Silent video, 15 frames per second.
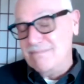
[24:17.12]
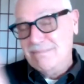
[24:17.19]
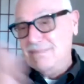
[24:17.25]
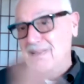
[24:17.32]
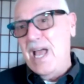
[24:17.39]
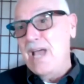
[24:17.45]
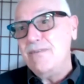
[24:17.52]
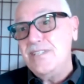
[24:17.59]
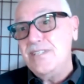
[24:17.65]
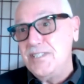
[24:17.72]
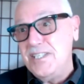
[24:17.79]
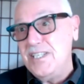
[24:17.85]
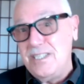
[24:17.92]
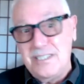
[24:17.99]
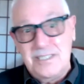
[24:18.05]
I was
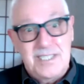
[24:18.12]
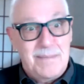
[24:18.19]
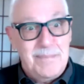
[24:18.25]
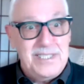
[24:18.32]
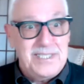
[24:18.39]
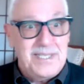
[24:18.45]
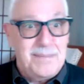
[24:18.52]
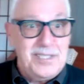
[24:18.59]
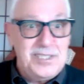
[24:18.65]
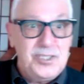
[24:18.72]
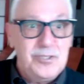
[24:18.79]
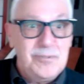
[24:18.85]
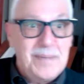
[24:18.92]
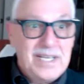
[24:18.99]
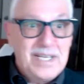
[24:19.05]
still tubby, tubby,
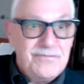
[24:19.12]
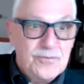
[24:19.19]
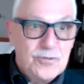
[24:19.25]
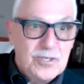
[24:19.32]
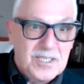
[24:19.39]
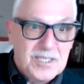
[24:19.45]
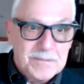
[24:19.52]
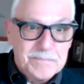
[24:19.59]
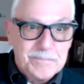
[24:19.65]
2x4.